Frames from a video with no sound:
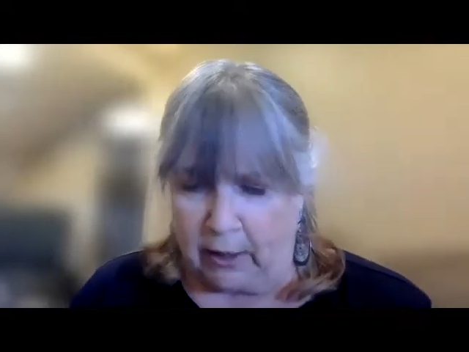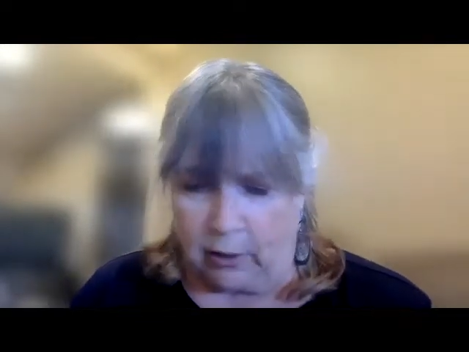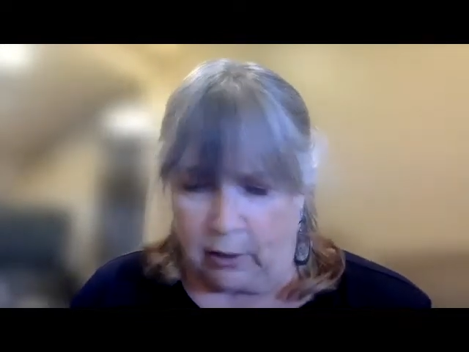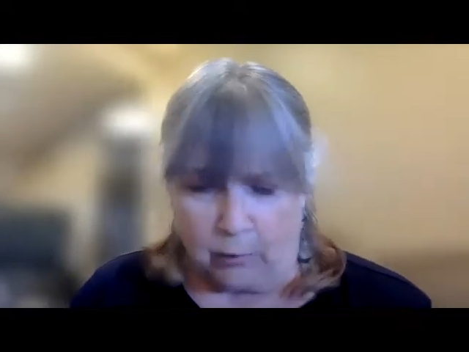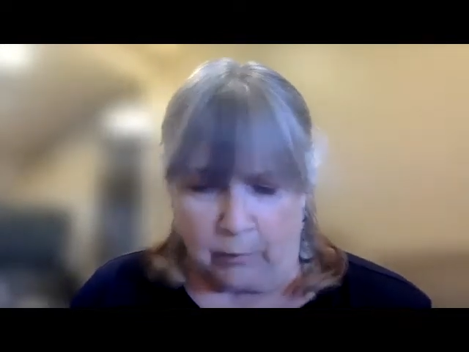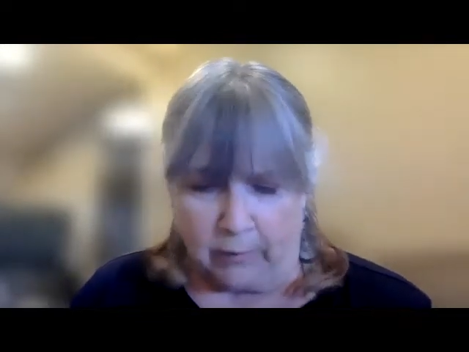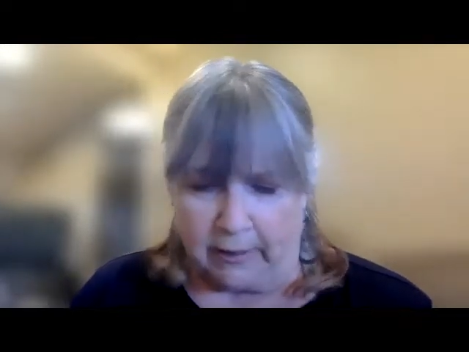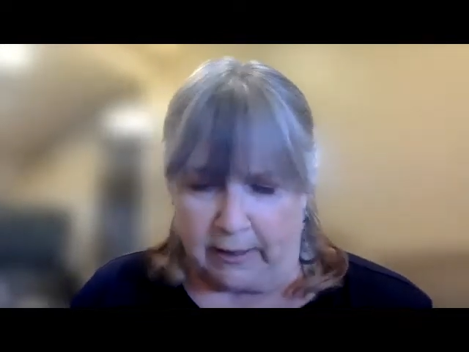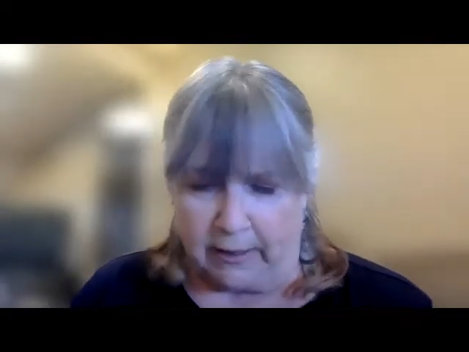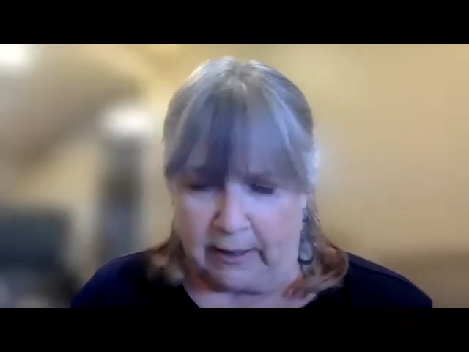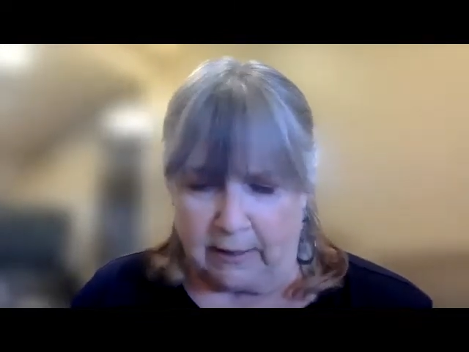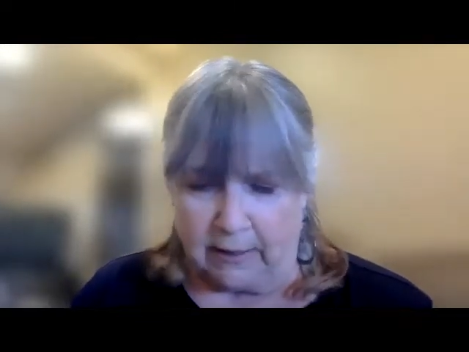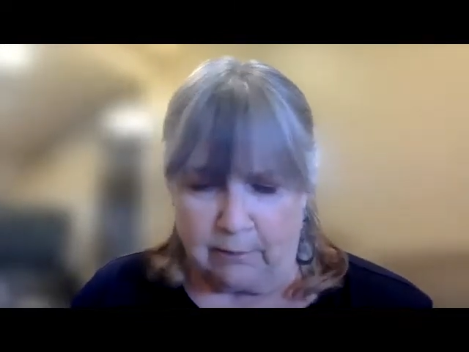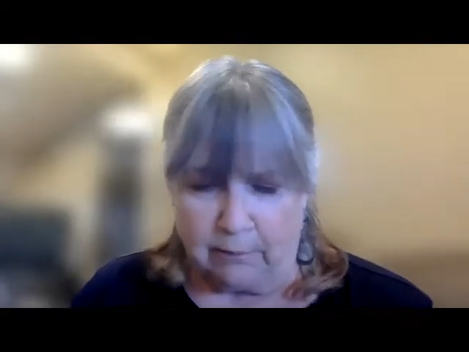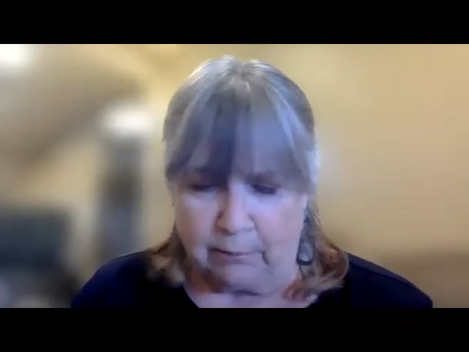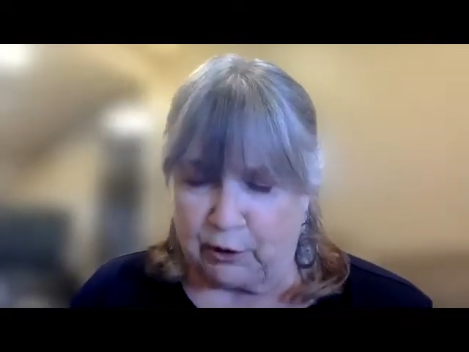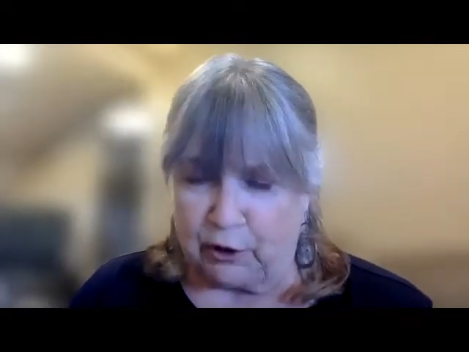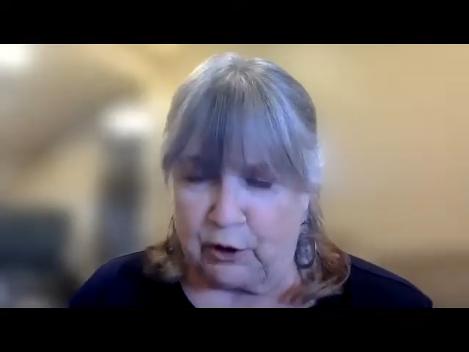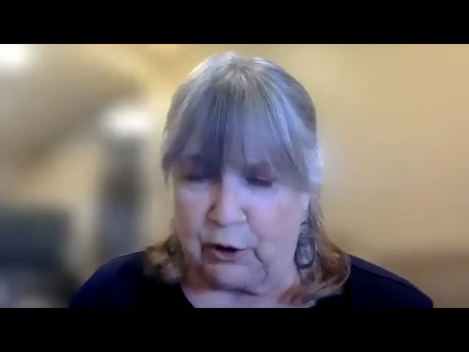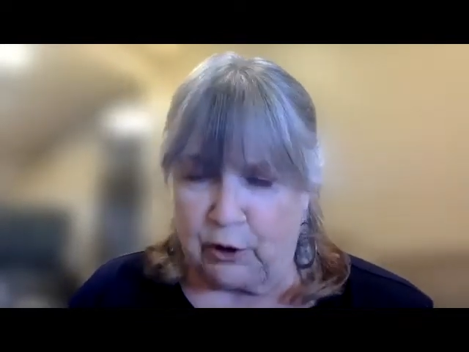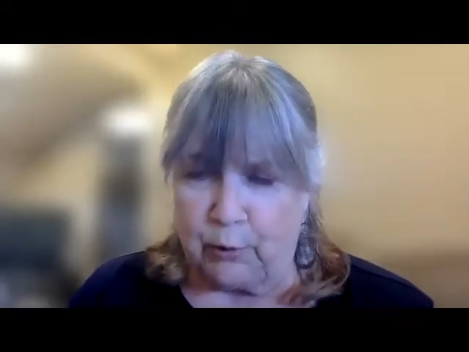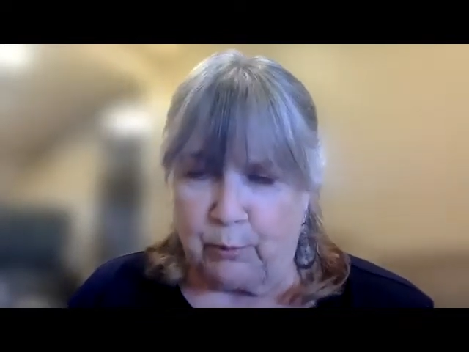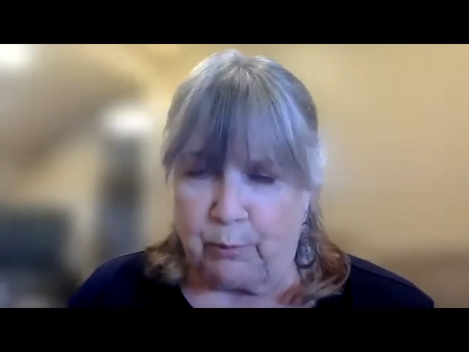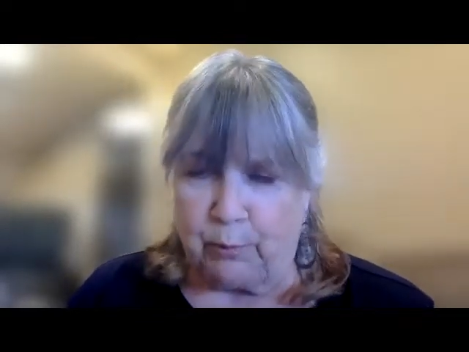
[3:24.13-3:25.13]
green,
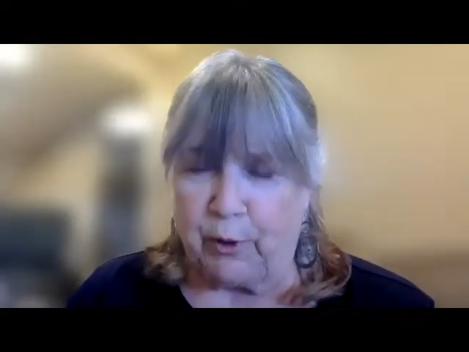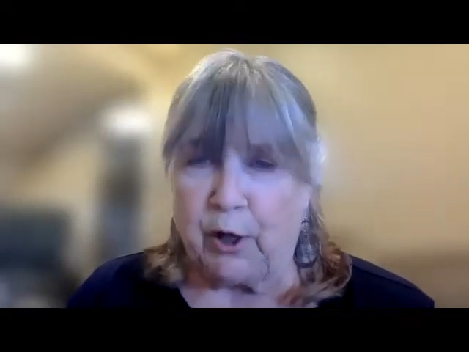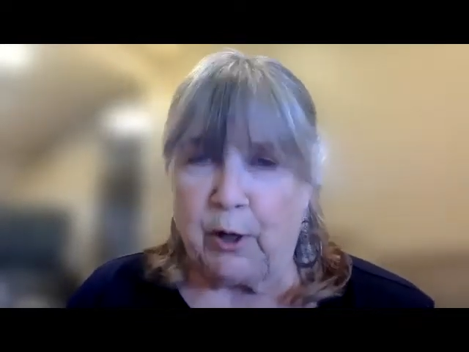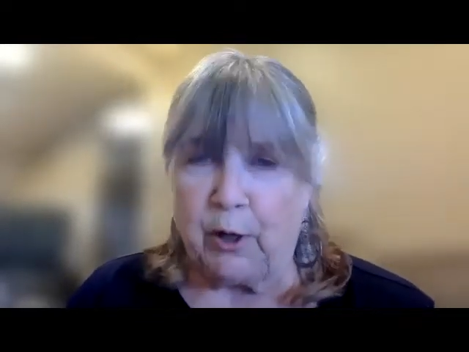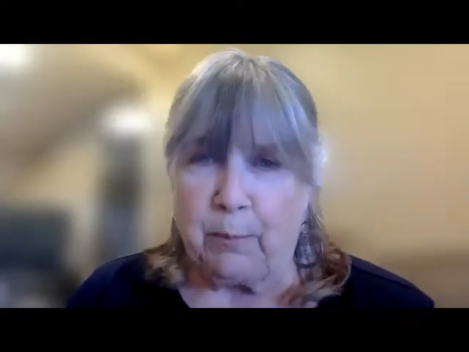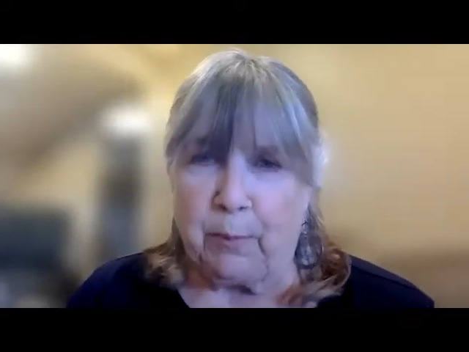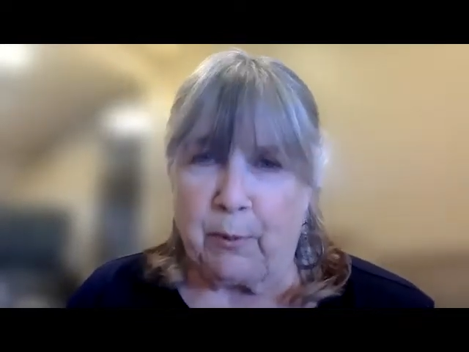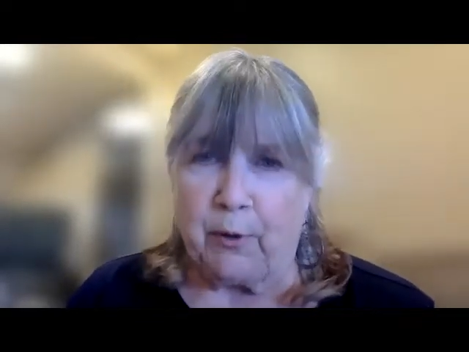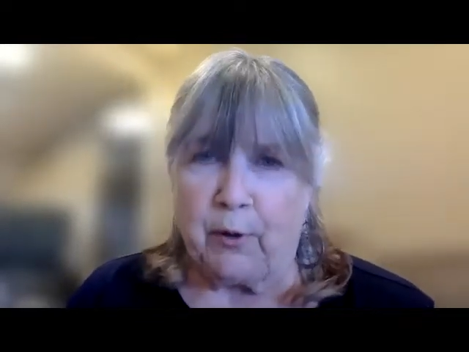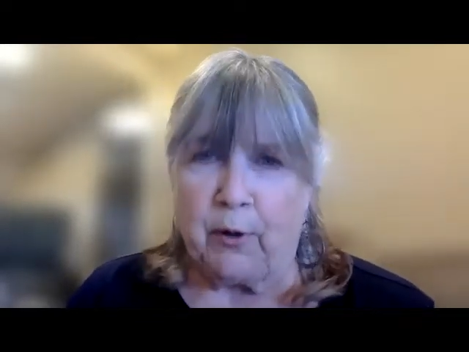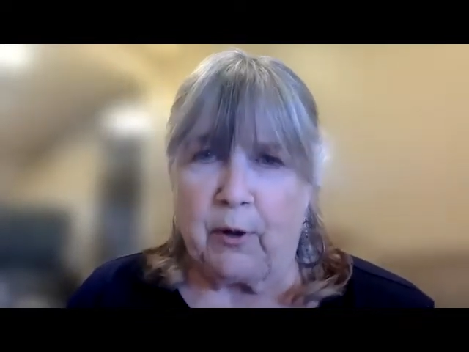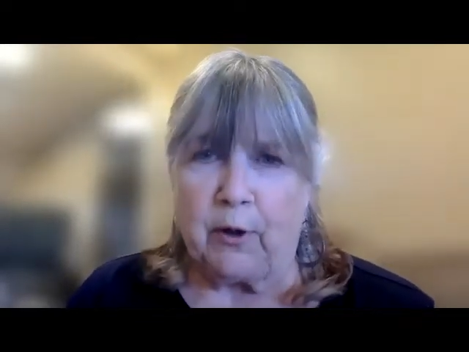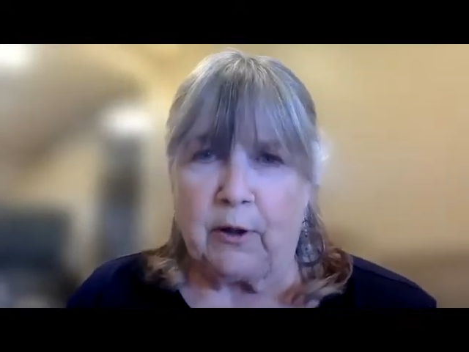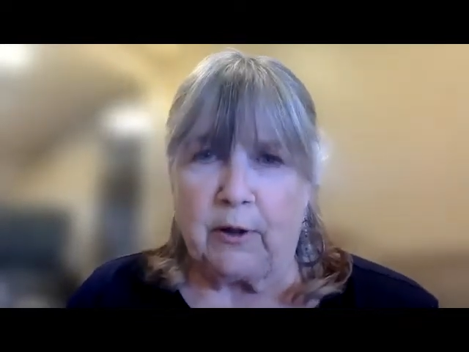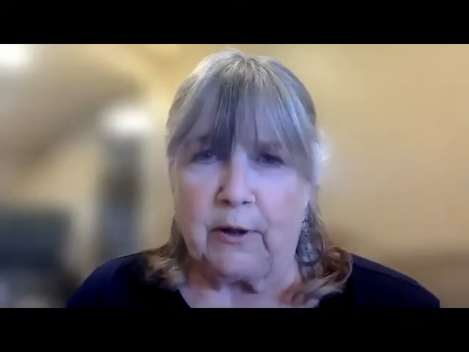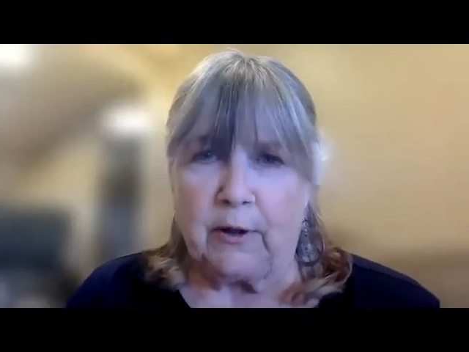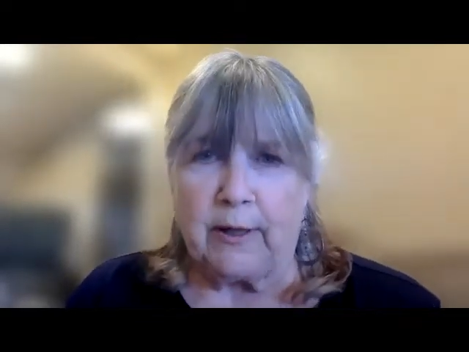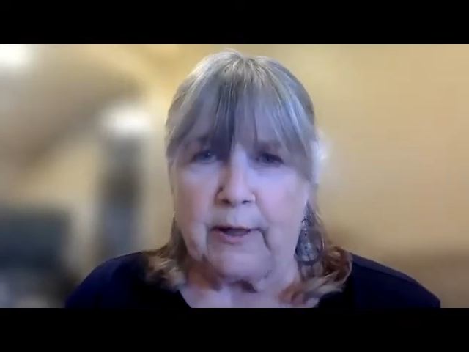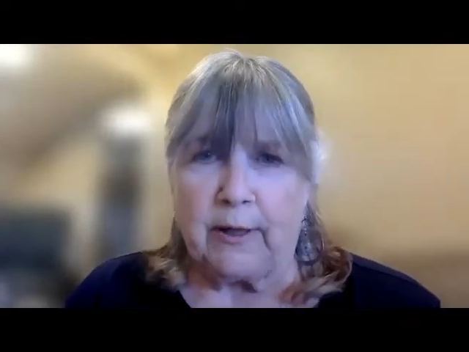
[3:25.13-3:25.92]
blue, purple,